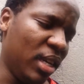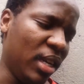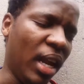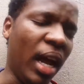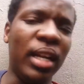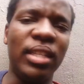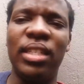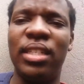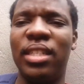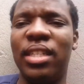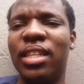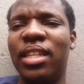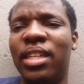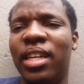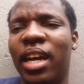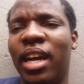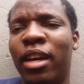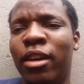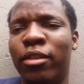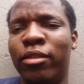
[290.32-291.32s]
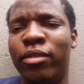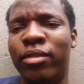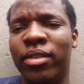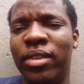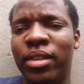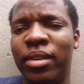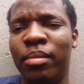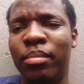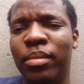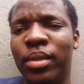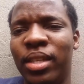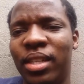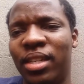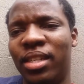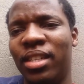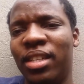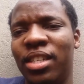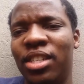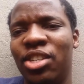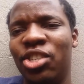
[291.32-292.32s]
That didn't have
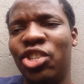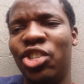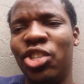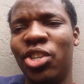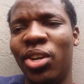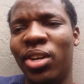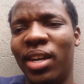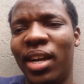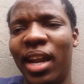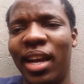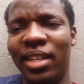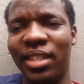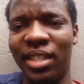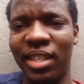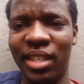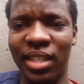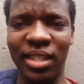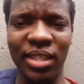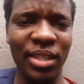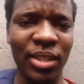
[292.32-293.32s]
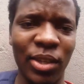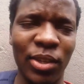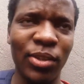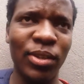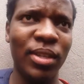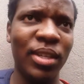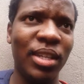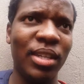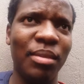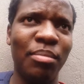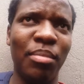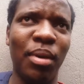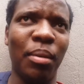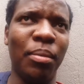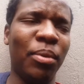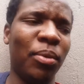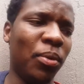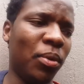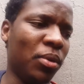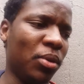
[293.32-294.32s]
me shook like this, so
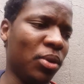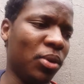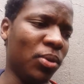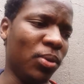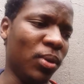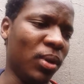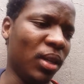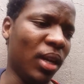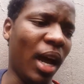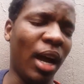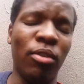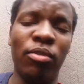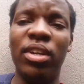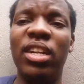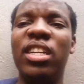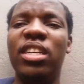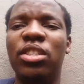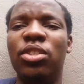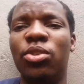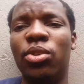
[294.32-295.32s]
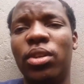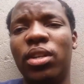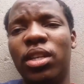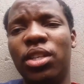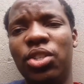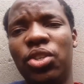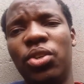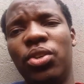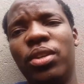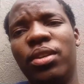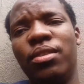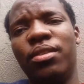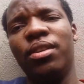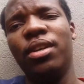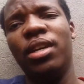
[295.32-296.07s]
probably won't do it. I really enjoyed the show.